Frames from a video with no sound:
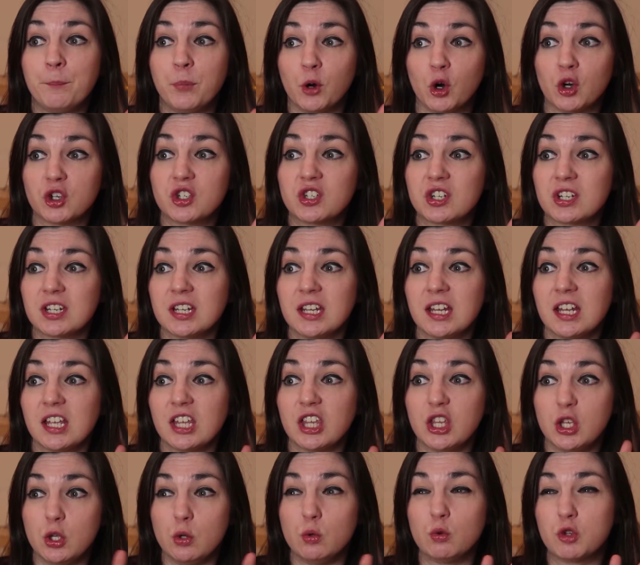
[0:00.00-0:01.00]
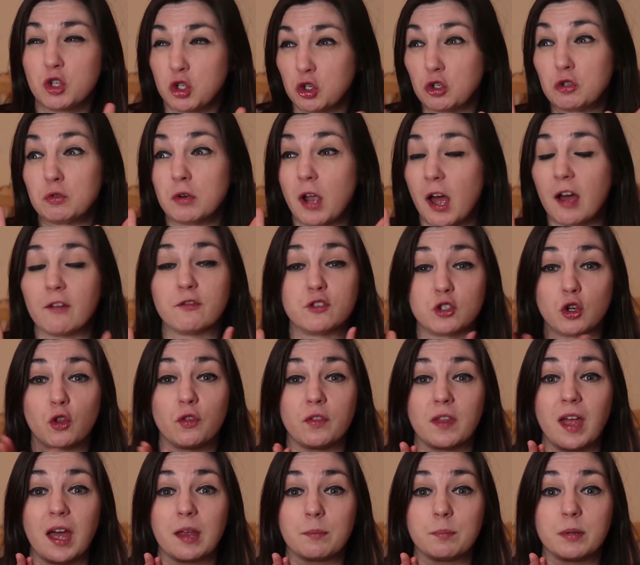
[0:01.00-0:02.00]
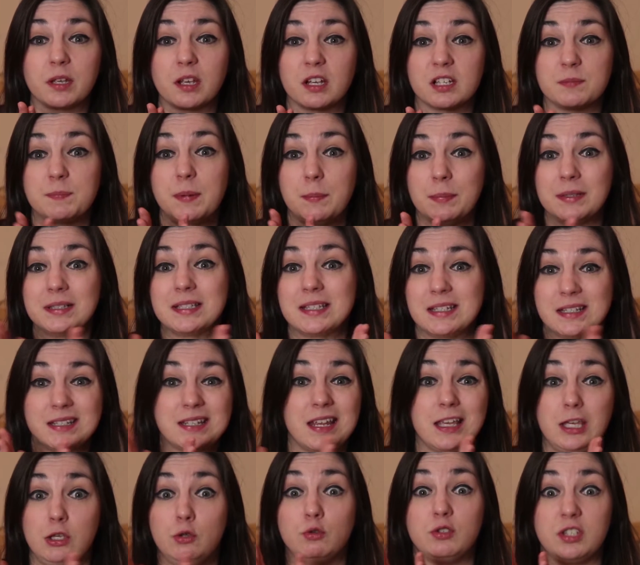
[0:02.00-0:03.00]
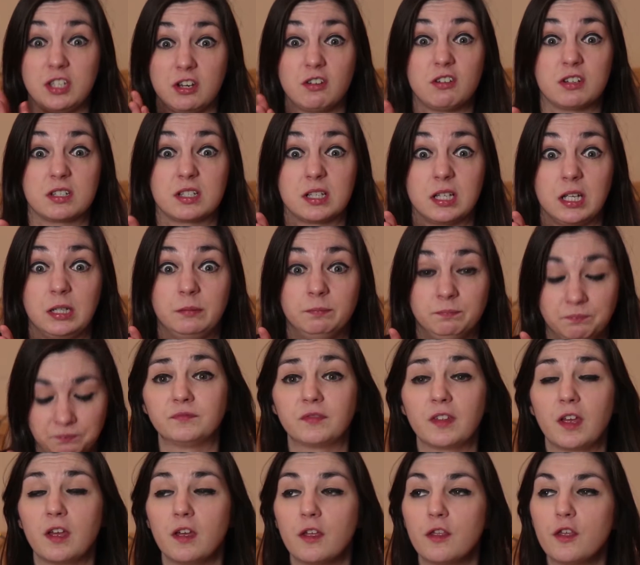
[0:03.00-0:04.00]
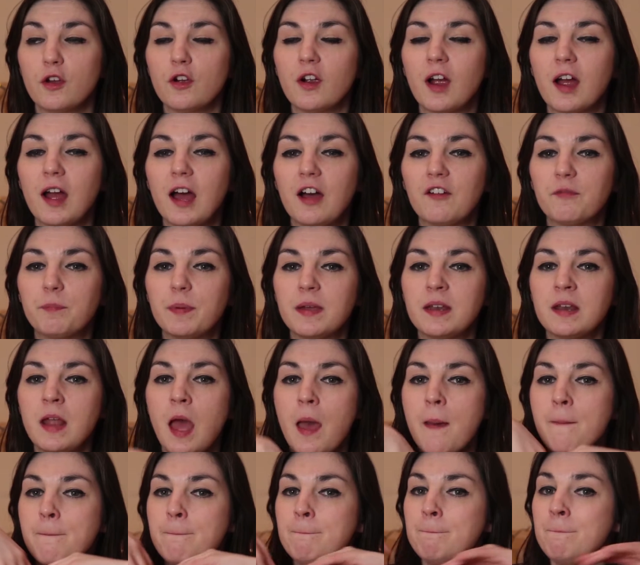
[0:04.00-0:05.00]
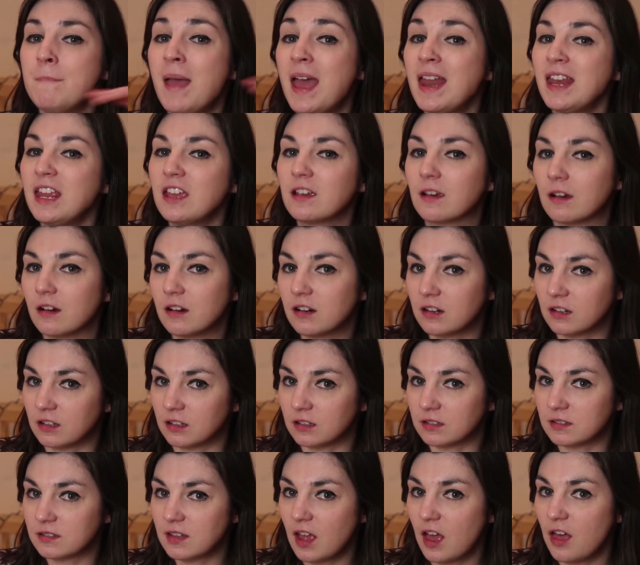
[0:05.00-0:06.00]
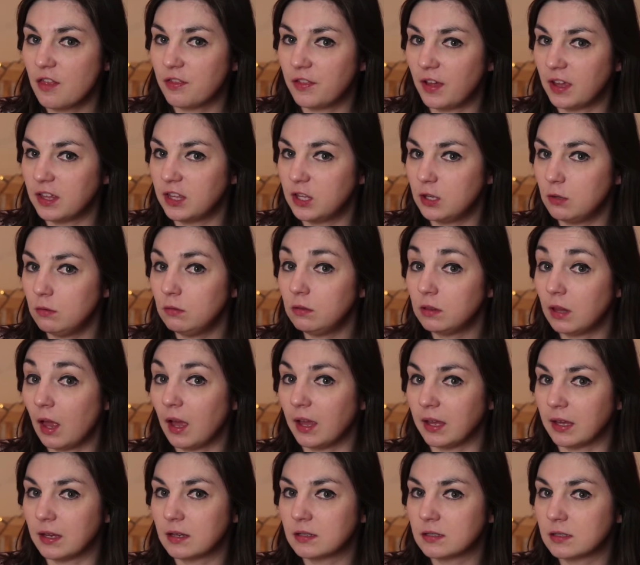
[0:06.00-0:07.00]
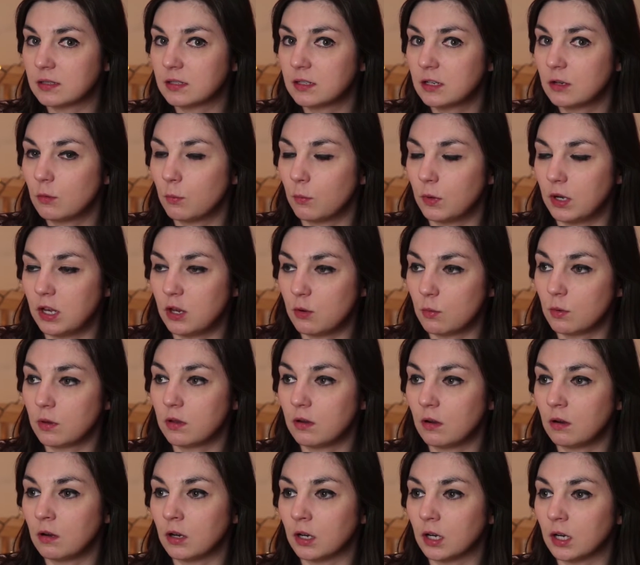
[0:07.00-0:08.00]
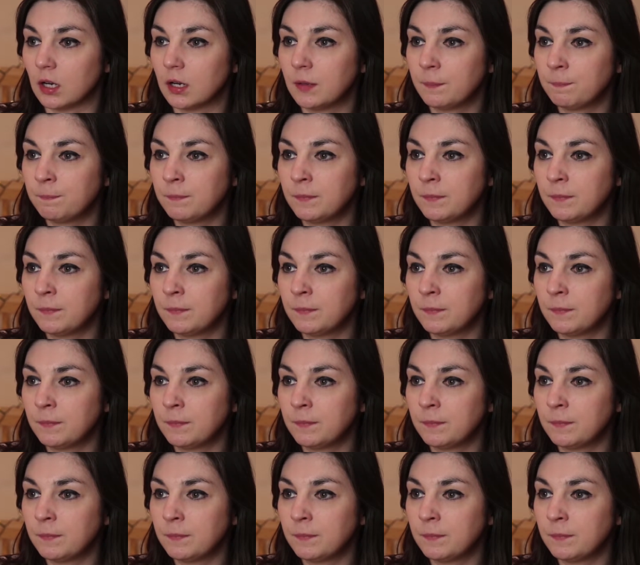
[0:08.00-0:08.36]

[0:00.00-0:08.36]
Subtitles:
but you shouldn't have done that because people didn't take you seriously. There have been many girls that you liked when you were younger.